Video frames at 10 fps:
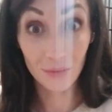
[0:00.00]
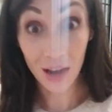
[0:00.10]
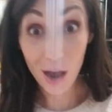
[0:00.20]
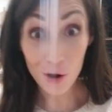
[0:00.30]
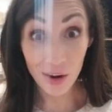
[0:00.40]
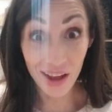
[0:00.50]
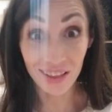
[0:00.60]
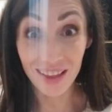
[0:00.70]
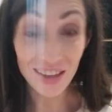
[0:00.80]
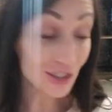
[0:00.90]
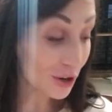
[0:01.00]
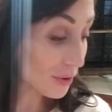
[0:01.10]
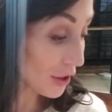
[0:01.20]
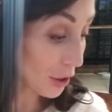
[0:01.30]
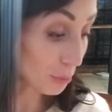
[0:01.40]
Okay, let's go
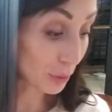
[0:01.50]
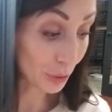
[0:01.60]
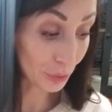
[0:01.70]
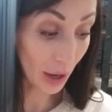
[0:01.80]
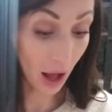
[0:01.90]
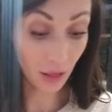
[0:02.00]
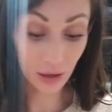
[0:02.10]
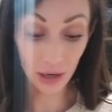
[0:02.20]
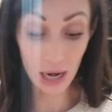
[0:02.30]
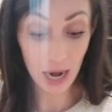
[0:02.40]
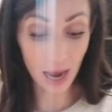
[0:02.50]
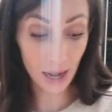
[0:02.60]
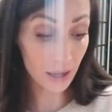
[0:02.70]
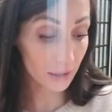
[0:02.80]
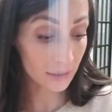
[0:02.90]
with our blue color
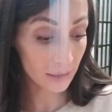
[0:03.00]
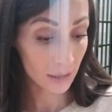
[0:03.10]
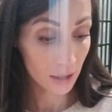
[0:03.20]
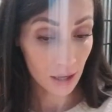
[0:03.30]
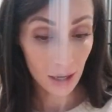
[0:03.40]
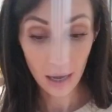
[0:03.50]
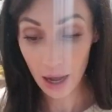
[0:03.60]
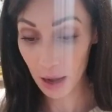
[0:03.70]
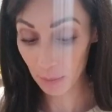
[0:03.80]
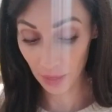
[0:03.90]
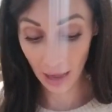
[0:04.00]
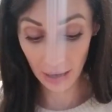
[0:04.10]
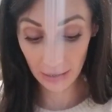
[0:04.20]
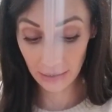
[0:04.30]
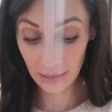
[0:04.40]
next. That
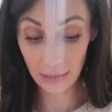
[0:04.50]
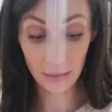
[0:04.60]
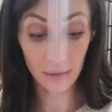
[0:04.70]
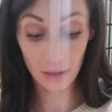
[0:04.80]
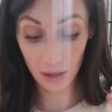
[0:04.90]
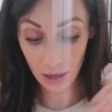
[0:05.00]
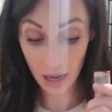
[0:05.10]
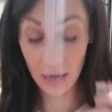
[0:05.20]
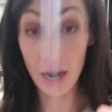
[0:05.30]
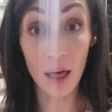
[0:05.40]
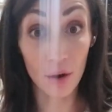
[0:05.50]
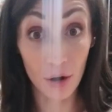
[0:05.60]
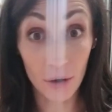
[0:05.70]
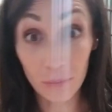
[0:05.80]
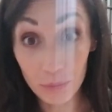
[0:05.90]
is
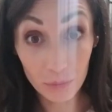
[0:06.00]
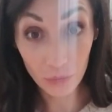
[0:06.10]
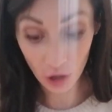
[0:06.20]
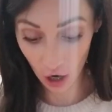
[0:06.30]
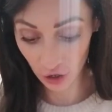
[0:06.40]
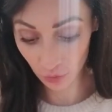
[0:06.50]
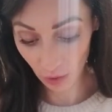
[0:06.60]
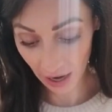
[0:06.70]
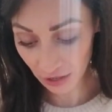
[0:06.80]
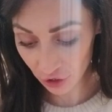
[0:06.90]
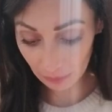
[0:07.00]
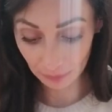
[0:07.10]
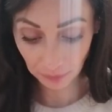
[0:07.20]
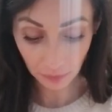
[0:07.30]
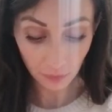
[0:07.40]
another large wedge.
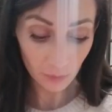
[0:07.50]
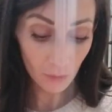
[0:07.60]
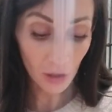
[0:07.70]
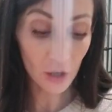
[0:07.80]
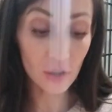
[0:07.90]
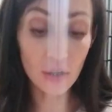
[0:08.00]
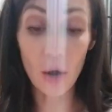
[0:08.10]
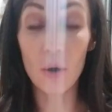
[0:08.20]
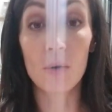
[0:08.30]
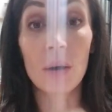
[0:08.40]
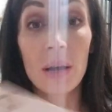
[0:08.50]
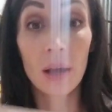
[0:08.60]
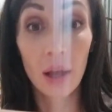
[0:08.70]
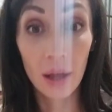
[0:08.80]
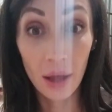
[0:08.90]
So
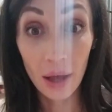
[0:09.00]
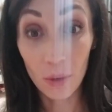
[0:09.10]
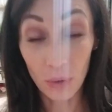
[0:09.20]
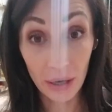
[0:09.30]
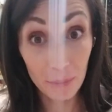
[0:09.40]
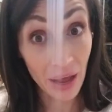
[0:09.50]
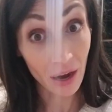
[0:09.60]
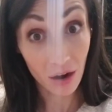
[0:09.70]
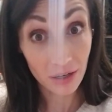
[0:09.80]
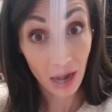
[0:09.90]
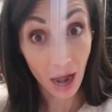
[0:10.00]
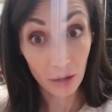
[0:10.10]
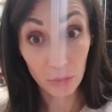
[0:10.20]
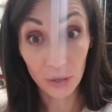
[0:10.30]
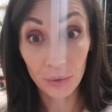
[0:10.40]
we're gonna paint our
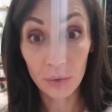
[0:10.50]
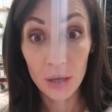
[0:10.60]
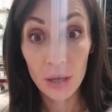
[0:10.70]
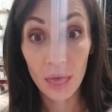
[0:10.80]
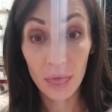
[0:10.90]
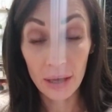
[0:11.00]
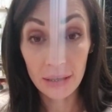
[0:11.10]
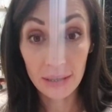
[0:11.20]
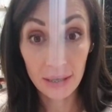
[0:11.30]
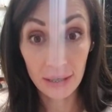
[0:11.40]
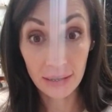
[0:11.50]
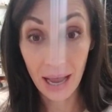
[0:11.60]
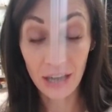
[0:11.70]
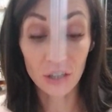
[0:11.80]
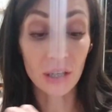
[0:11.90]
tag blue. This is
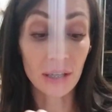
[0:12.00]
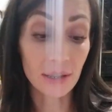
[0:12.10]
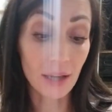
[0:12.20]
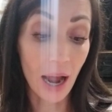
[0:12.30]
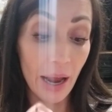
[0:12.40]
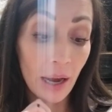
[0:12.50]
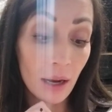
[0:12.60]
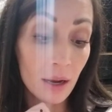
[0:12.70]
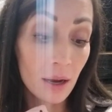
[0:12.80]
etched inside.